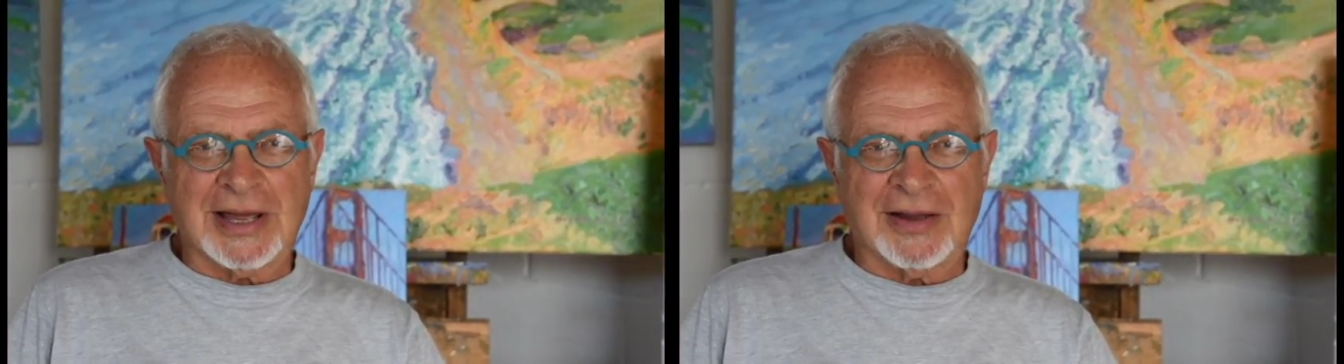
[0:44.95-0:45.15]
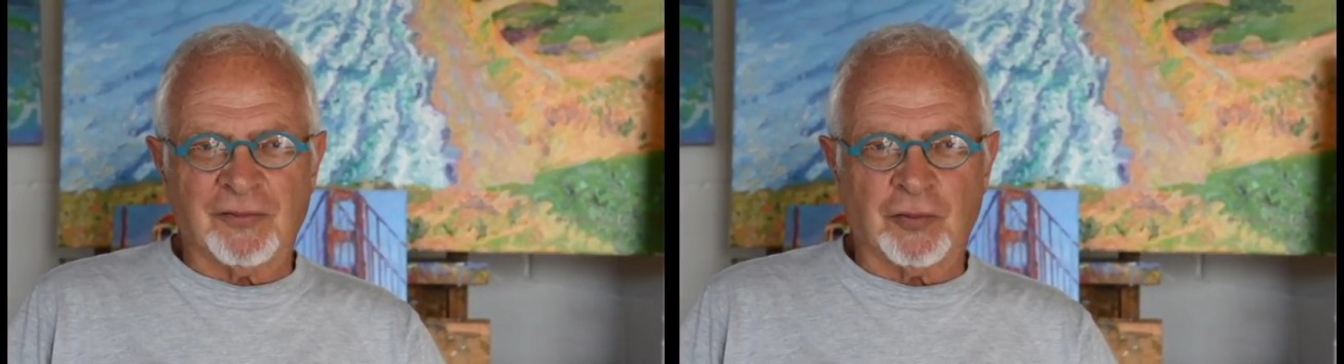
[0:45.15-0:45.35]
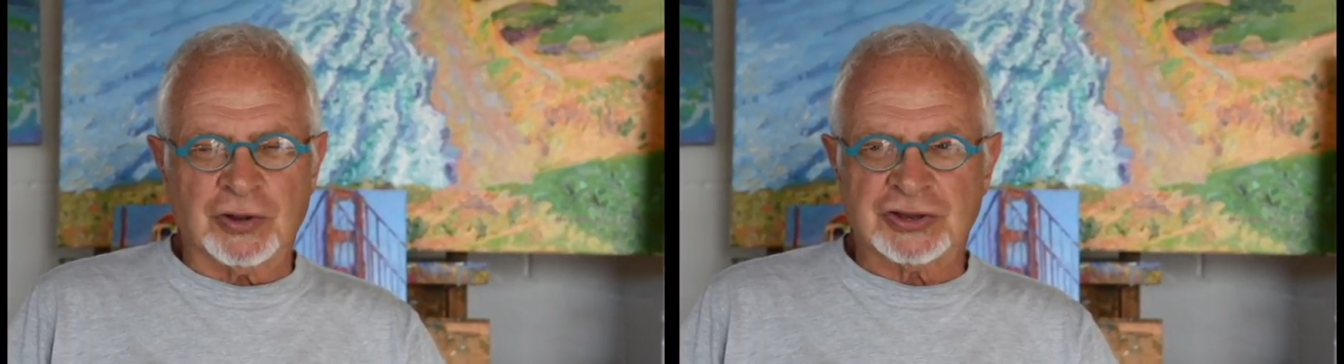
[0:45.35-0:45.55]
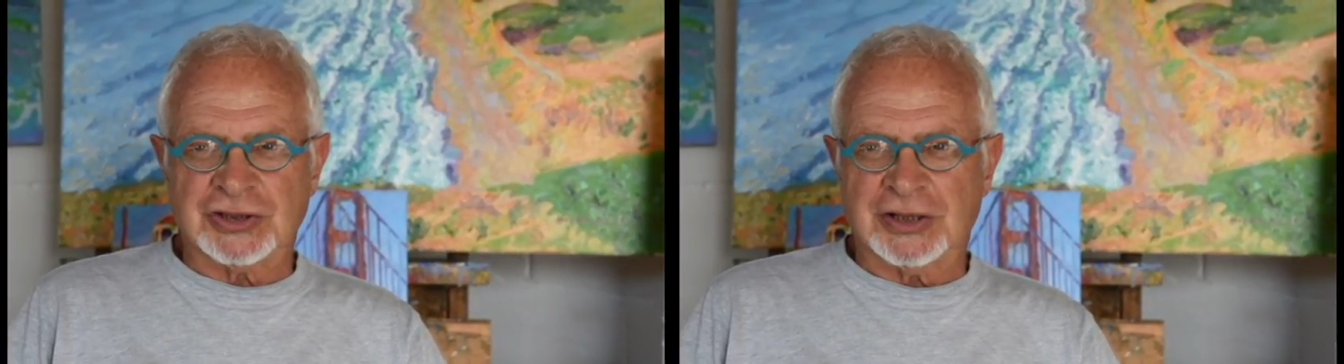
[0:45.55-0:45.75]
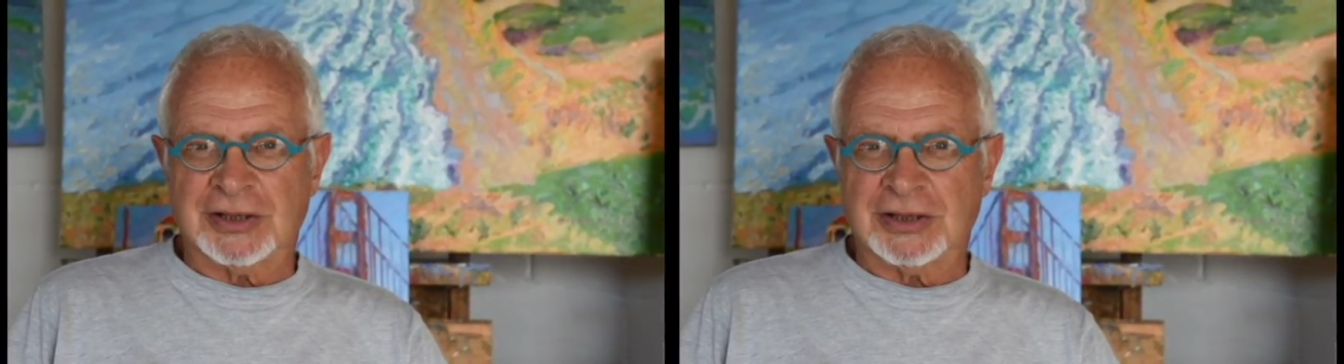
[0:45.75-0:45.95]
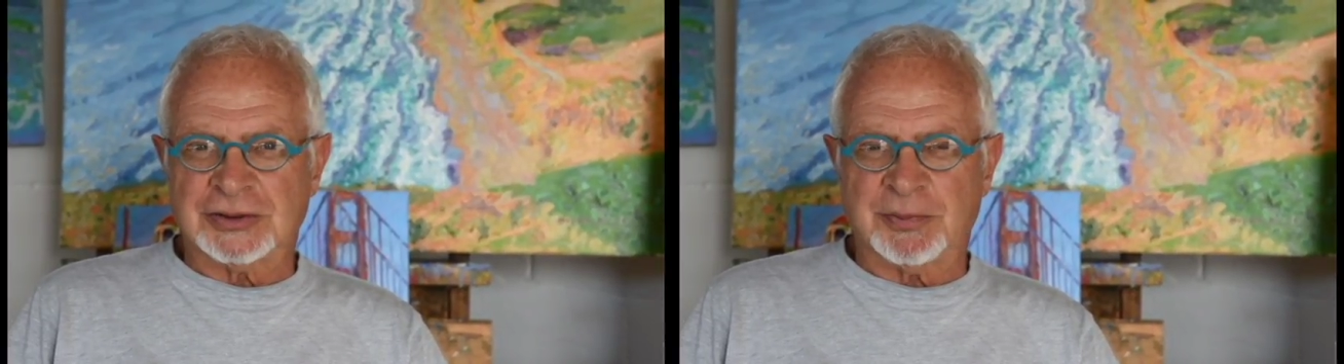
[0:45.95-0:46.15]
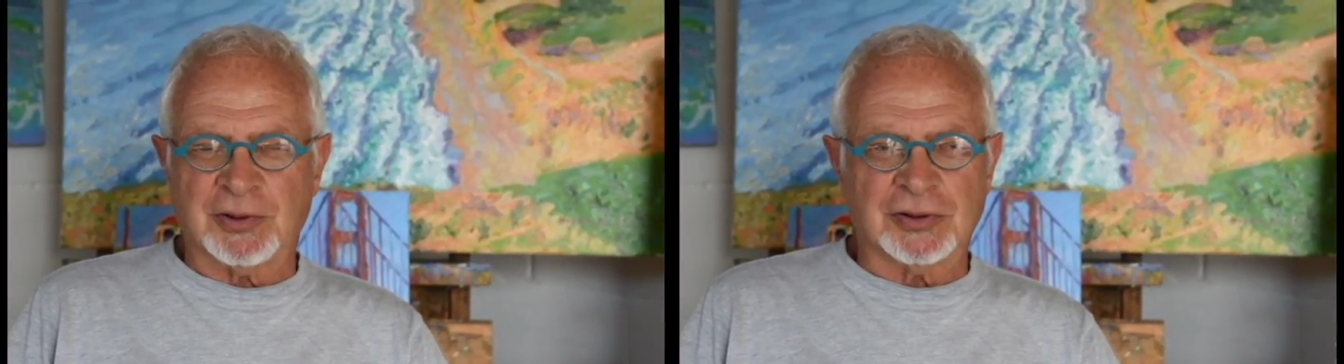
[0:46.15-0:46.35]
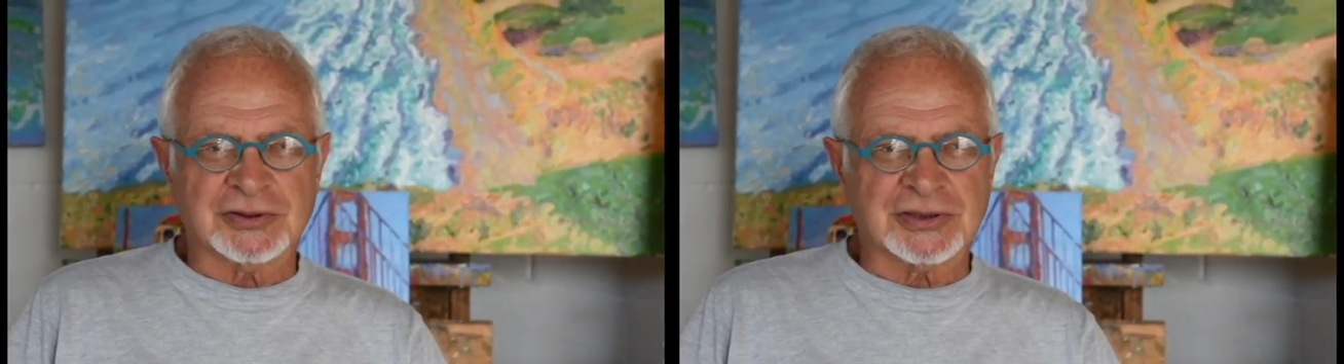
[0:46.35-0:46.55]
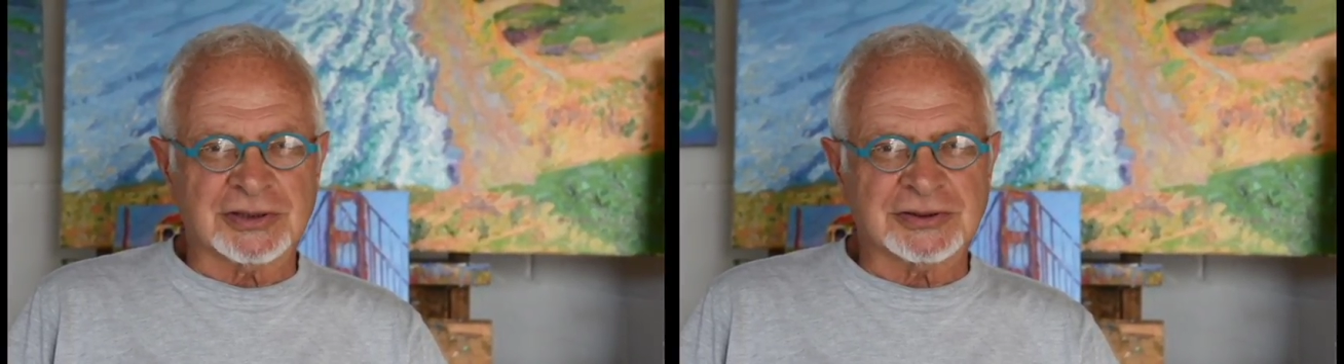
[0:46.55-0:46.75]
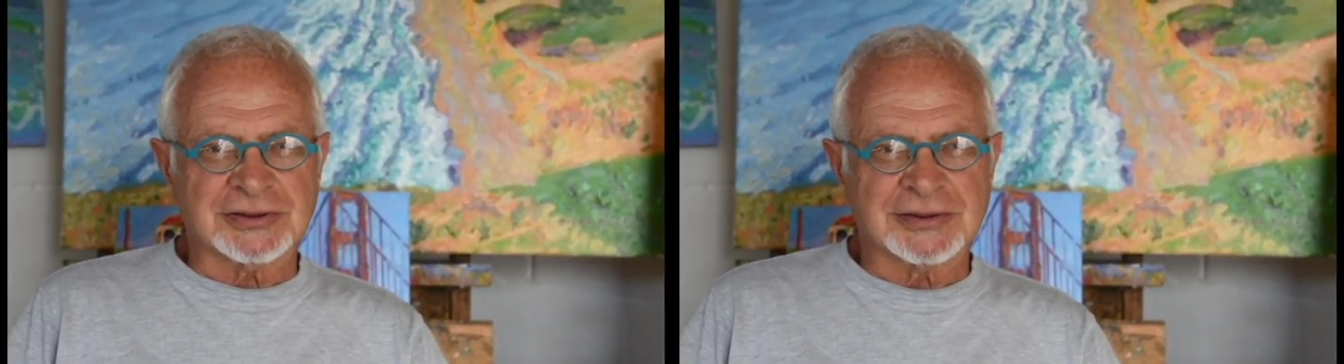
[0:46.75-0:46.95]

and fortunate experiences.